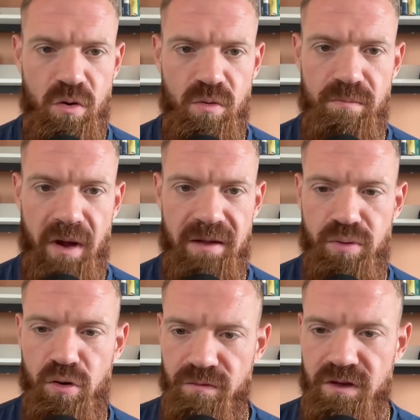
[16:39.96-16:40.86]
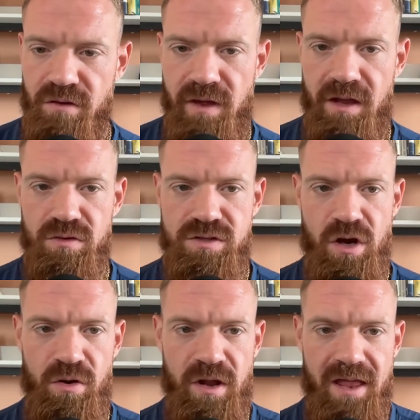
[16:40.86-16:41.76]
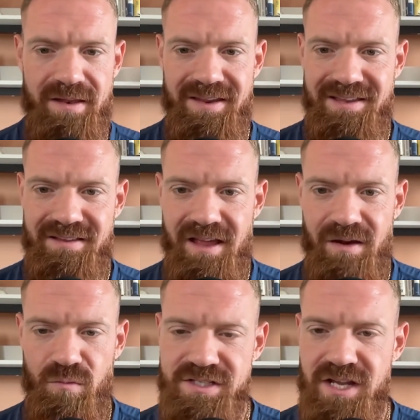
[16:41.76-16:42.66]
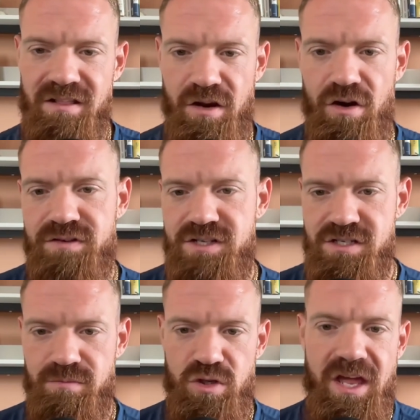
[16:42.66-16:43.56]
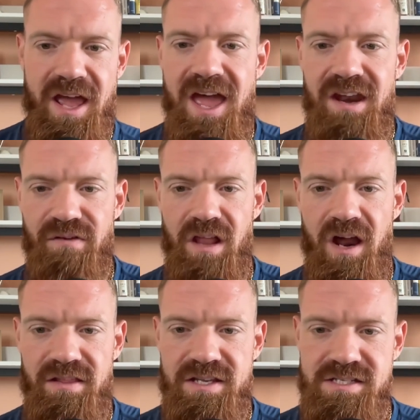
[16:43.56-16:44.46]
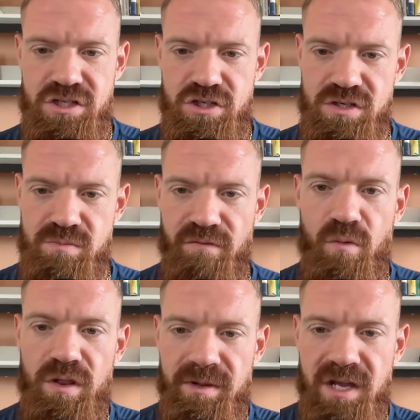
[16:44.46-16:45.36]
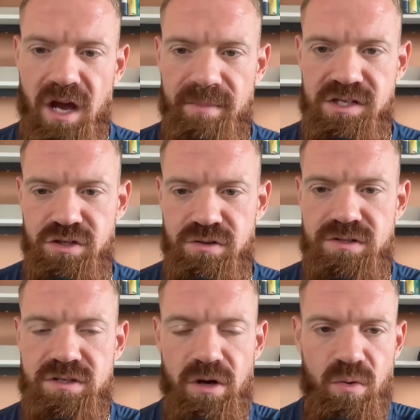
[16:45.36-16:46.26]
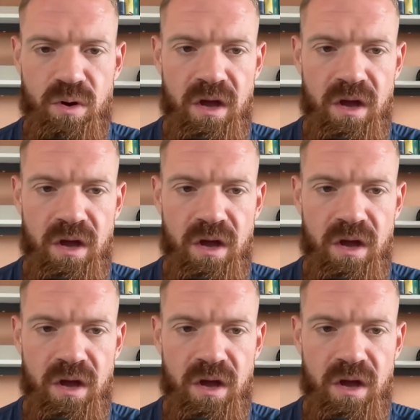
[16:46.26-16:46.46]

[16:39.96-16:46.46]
by improving your vagal tone and resetting the nervous system, you get ahead of a lot of these issues before they become issues. So,